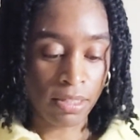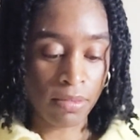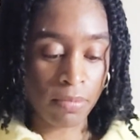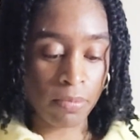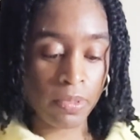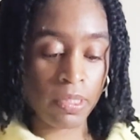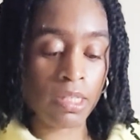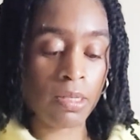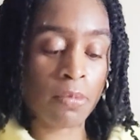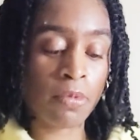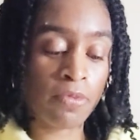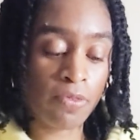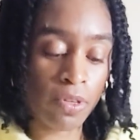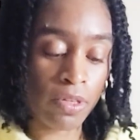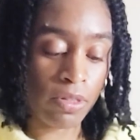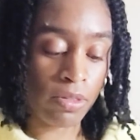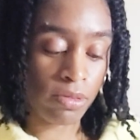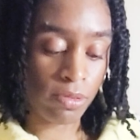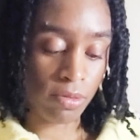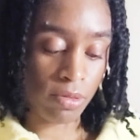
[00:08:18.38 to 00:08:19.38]
But some of
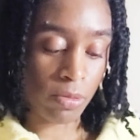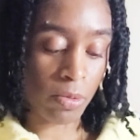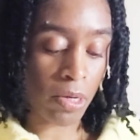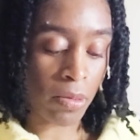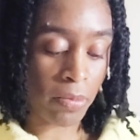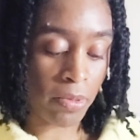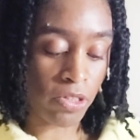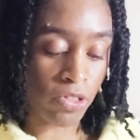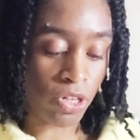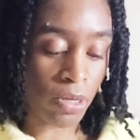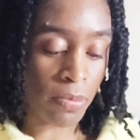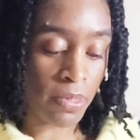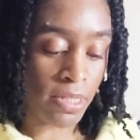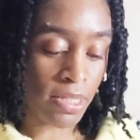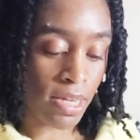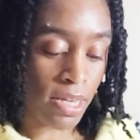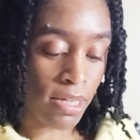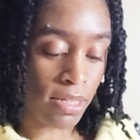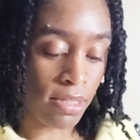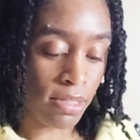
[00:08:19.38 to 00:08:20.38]
it is probably
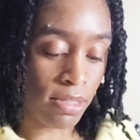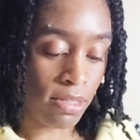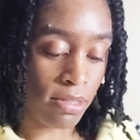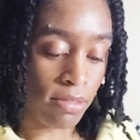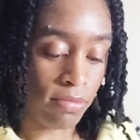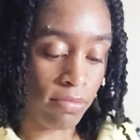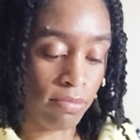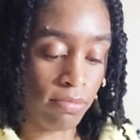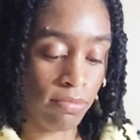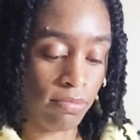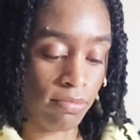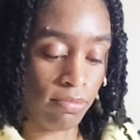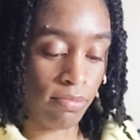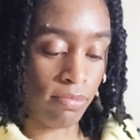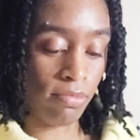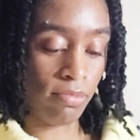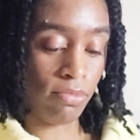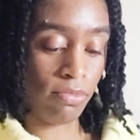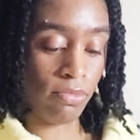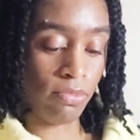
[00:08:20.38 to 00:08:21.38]
dramatized
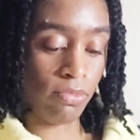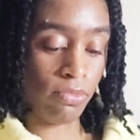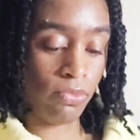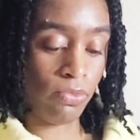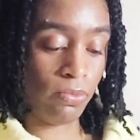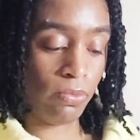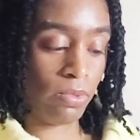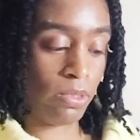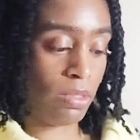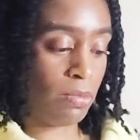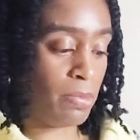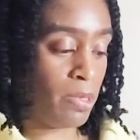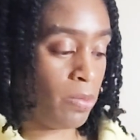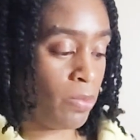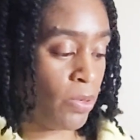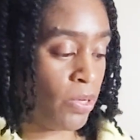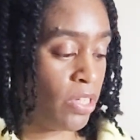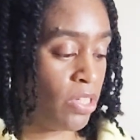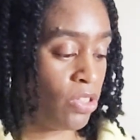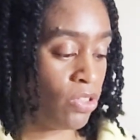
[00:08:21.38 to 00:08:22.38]
to be
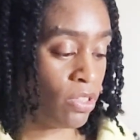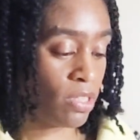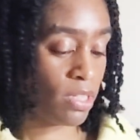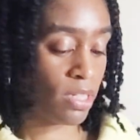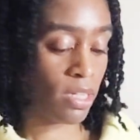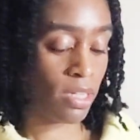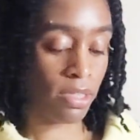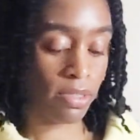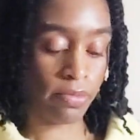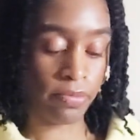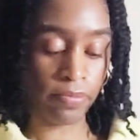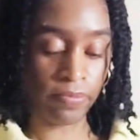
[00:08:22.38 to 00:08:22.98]
more interesting.